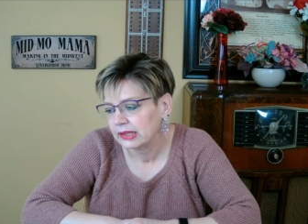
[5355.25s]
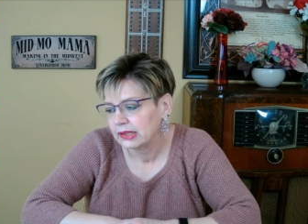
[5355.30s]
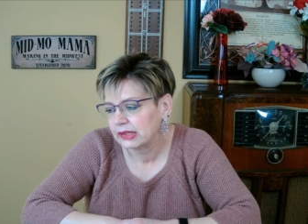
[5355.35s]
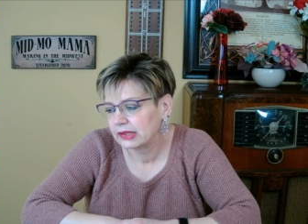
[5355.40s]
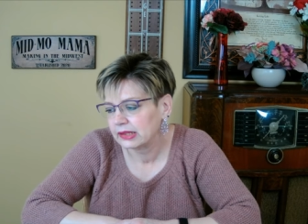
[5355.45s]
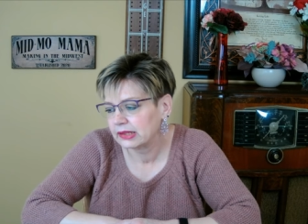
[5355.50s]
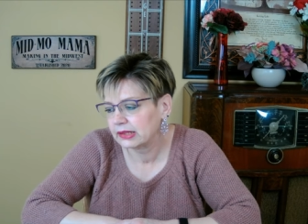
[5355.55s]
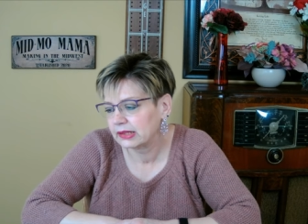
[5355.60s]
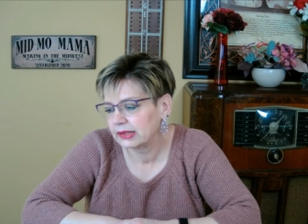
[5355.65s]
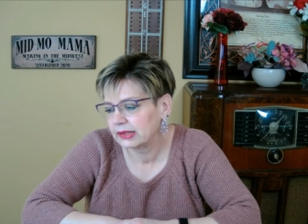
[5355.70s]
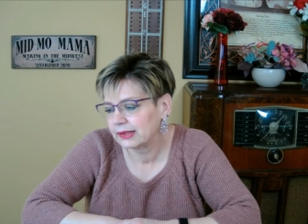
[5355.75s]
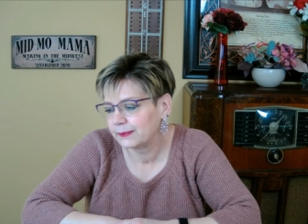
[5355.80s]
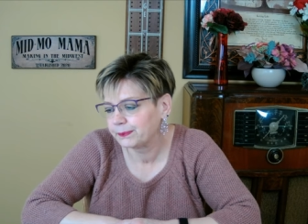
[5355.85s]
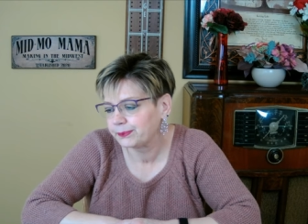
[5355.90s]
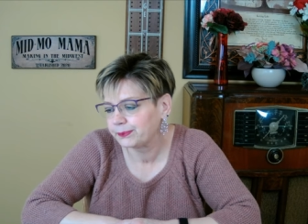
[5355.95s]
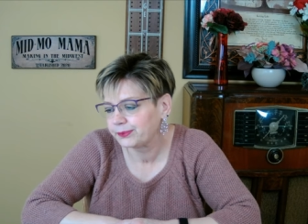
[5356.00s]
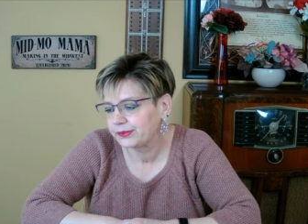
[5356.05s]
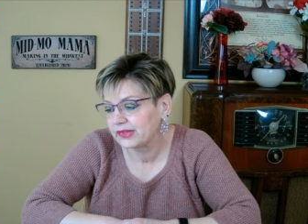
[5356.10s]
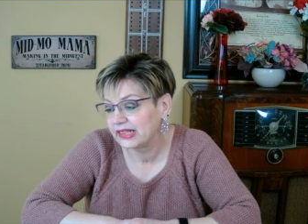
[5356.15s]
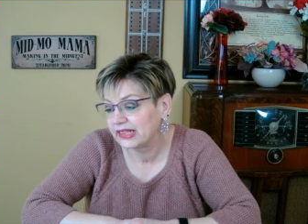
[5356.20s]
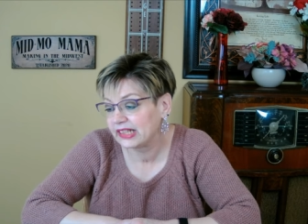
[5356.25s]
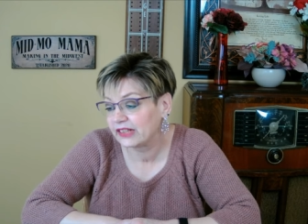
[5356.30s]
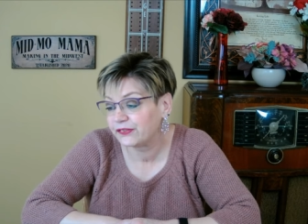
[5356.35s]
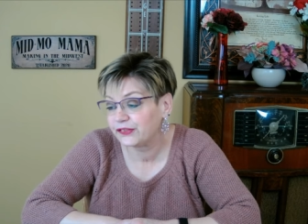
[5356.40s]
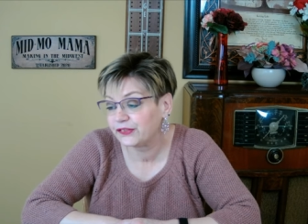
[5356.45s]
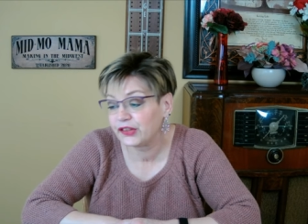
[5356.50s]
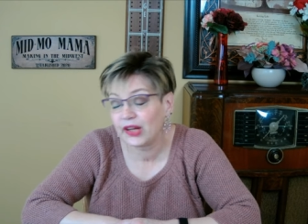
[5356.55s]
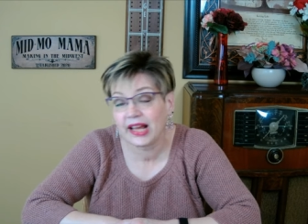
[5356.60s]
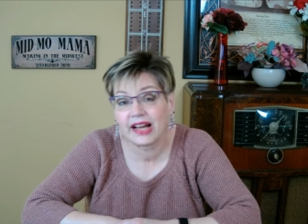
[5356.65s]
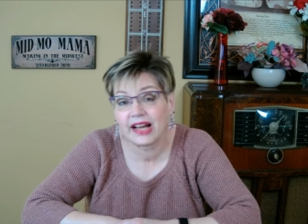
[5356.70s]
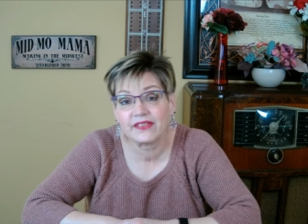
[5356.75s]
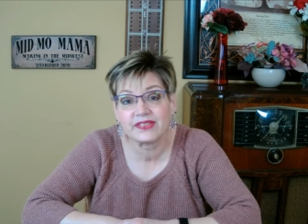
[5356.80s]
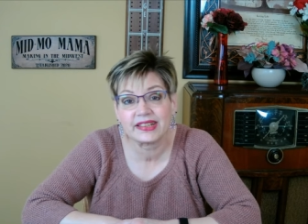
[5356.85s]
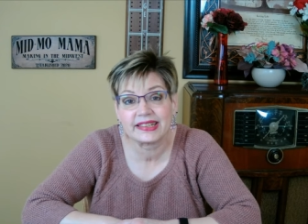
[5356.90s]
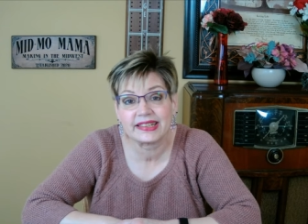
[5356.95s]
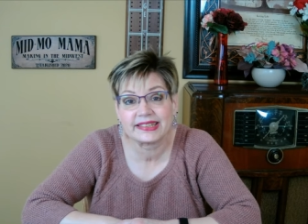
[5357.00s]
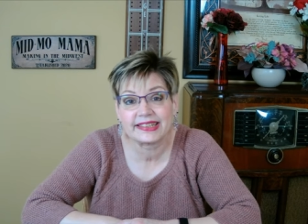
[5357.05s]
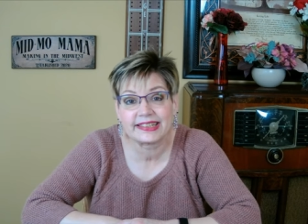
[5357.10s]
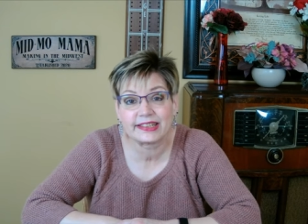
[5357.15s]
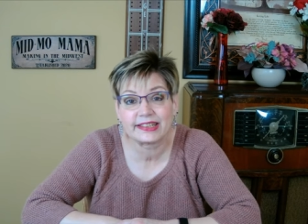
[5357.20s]
Um, if you have
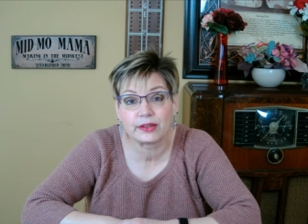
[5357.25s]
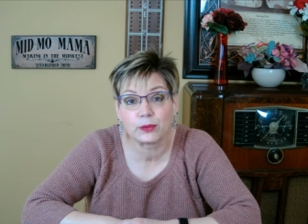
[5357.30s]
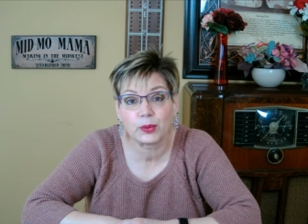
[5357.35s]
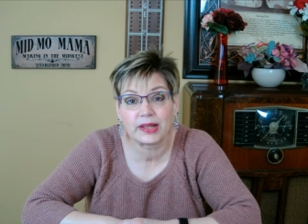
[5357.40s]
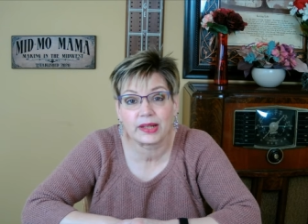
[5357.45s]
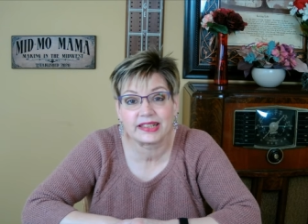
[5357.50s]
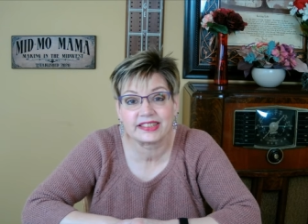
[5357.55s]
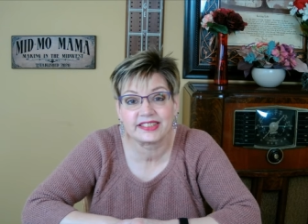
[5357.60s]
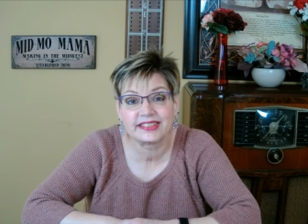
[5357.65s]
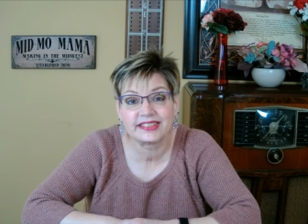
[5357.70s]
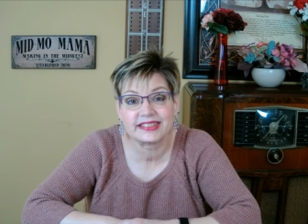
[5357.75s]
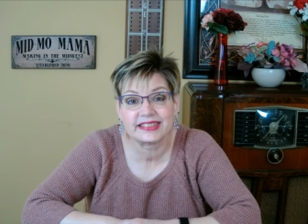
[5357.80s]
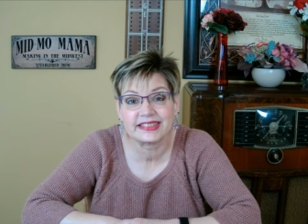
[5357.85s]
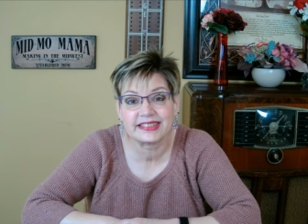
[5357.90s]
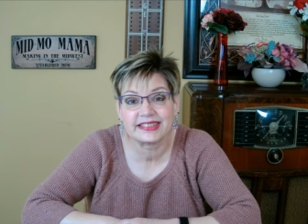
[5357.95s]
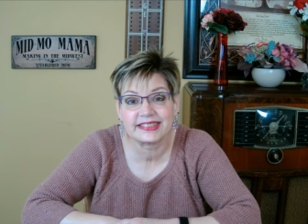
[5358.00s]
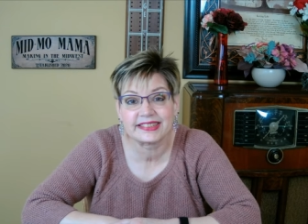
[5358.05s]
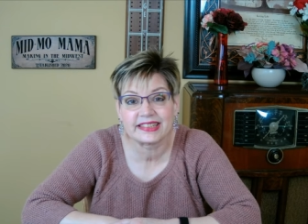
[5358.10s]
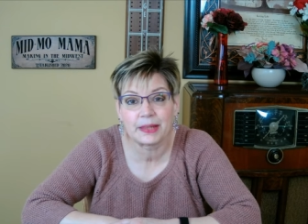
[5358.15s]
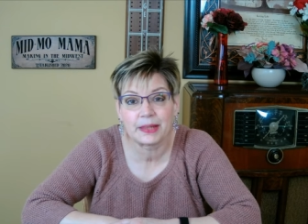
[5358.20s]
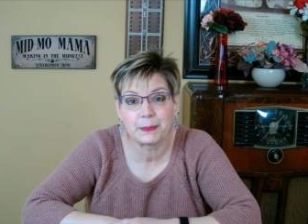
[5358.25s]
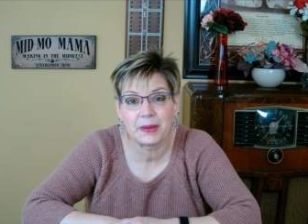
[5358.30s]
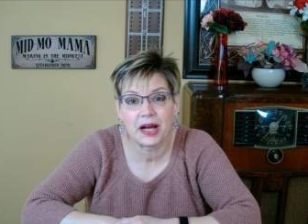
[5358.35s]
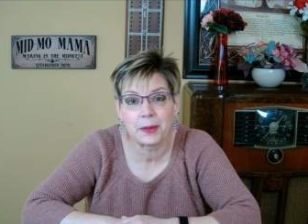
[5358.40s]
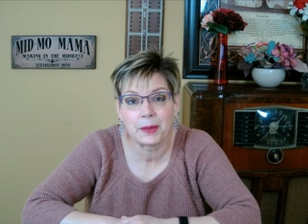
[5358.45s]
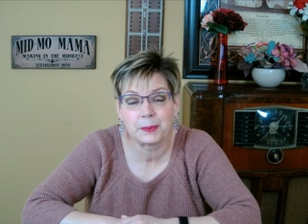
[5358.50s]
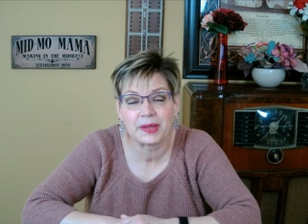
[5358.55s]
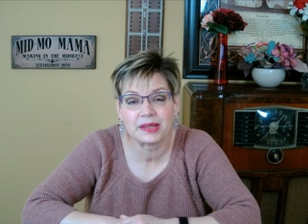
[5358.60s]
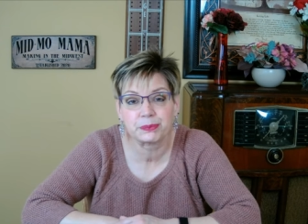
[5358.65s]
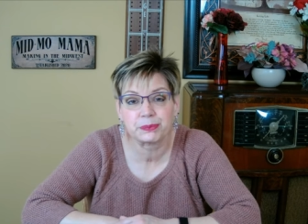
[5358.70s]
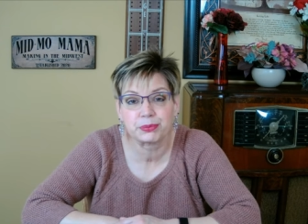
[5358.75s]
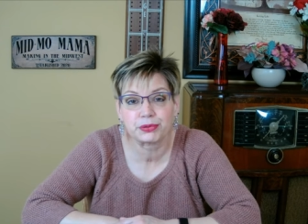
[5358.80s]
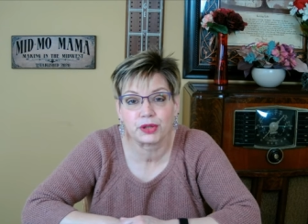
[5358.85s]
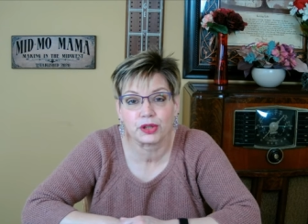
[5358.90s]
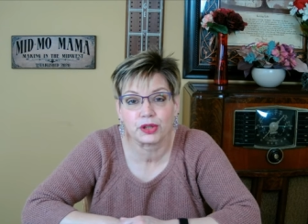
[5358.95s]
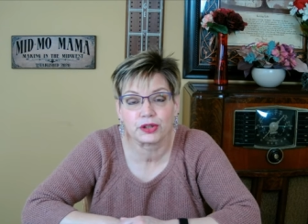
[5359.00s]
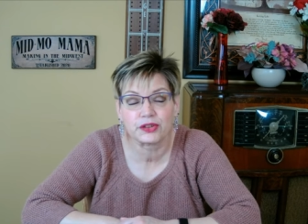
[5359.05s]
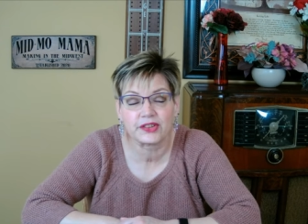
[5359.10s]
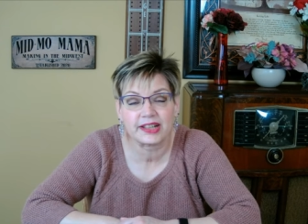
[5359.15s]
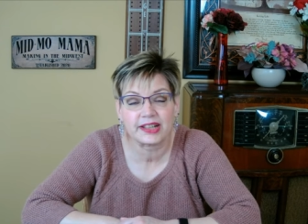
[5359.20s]
any questions about my
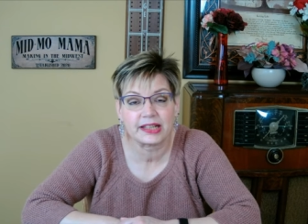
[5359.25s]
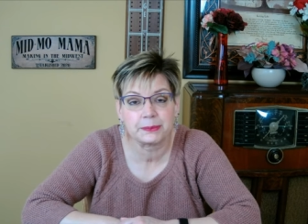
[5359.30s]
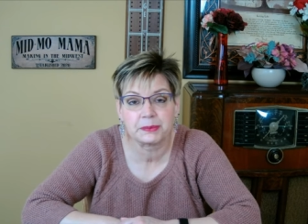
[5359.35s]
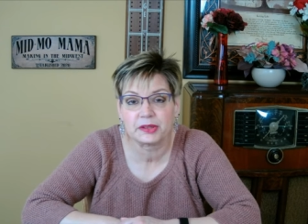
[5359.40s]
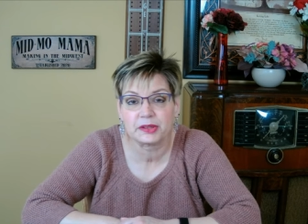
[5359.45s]
program,